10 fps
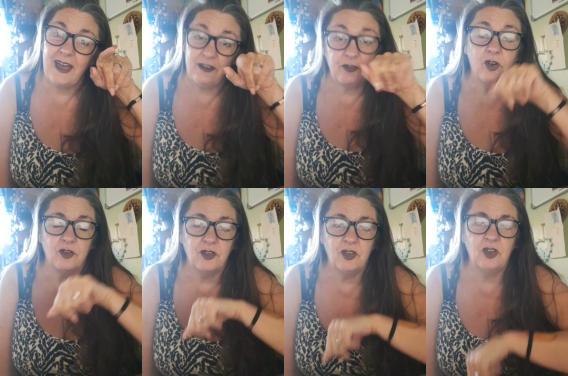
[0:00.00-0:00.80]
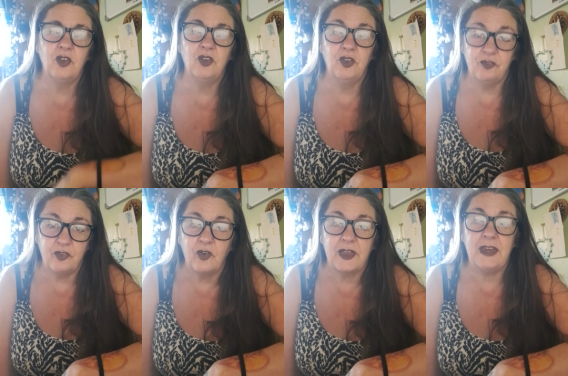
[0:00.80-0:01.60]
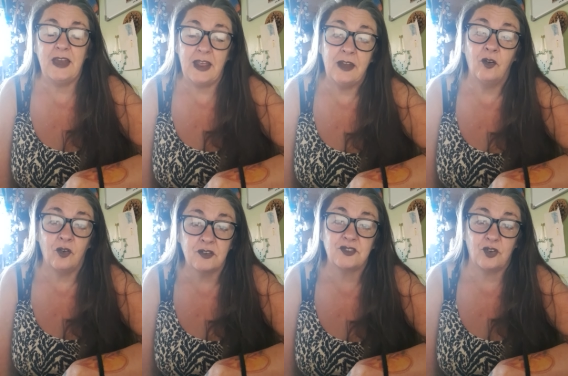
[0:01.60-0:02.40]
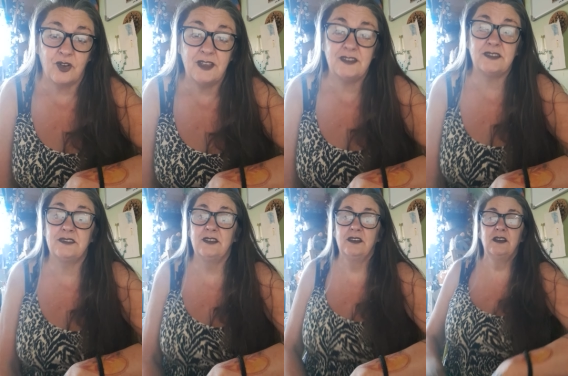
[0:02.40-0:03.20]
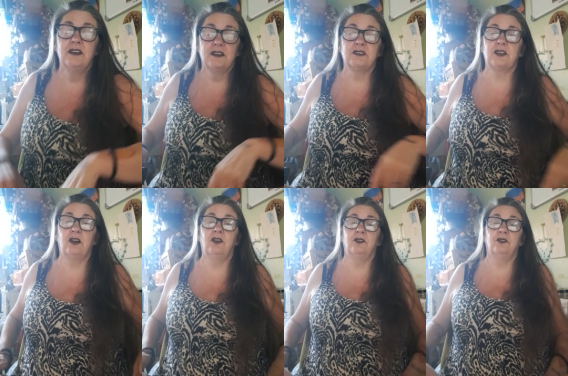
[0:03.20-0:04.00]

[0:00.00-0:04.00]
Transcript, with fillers: I've got you fucking in all sides. So